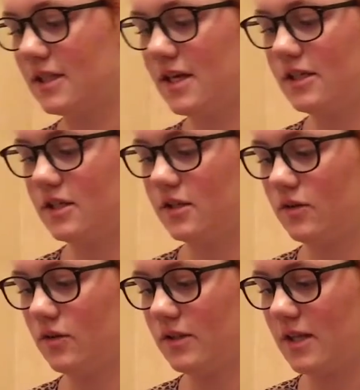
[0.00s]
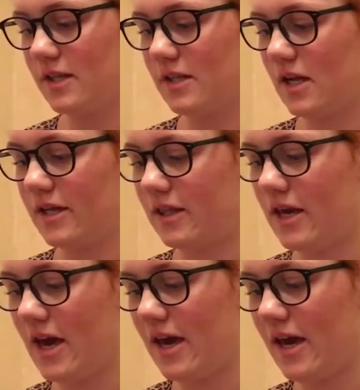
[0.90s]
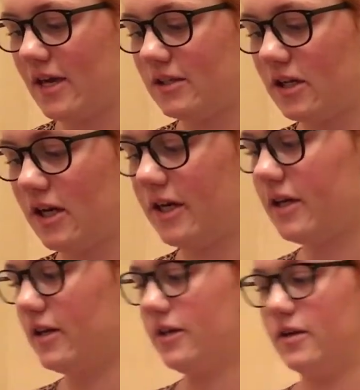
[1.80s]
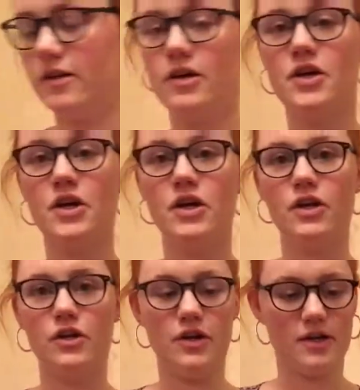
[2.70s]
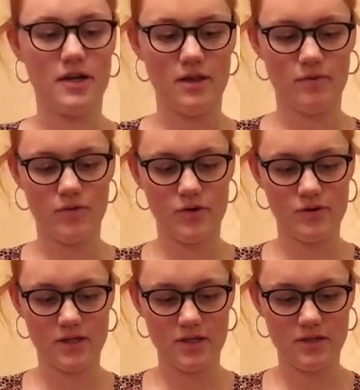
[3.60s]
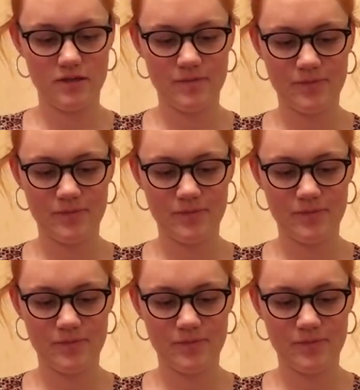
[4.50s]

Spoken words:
this just causes like the age-like look in the bruising.